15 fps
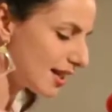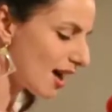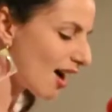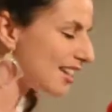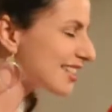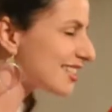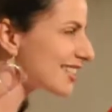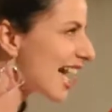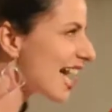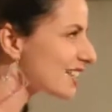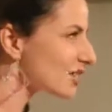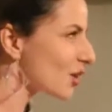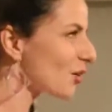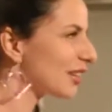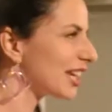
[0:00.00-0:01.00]
I
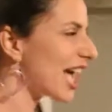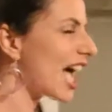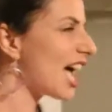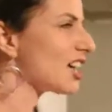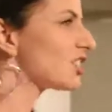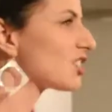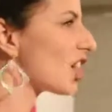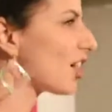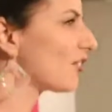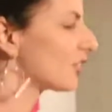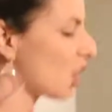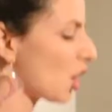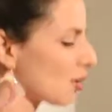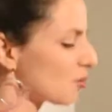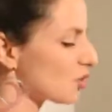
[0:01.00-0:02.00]
sat on the edge of an
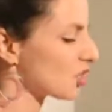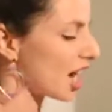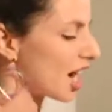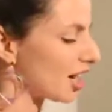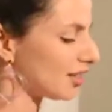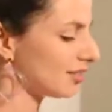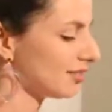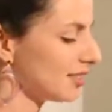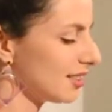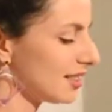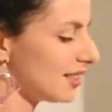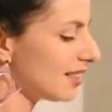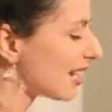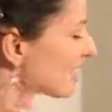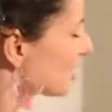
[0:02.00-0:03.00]
armchair,
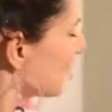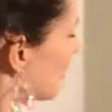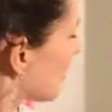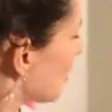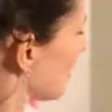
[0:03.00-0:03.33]
next to a